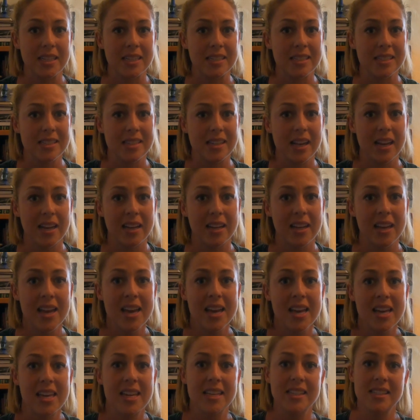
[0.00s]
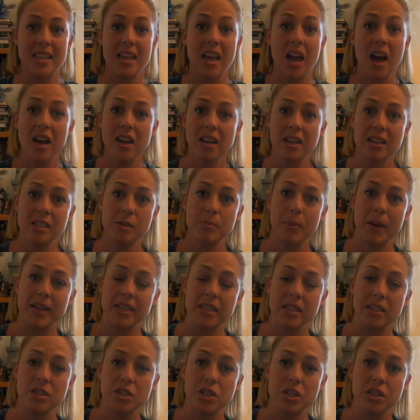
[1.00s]
Instead, he's the
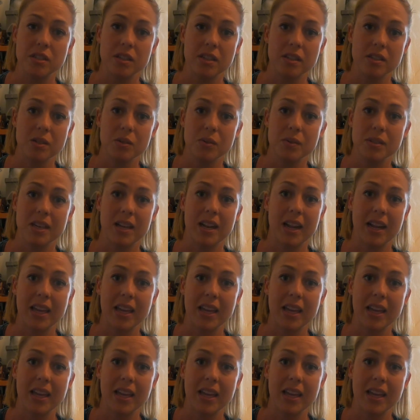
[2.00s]
unexpected Jesus who said,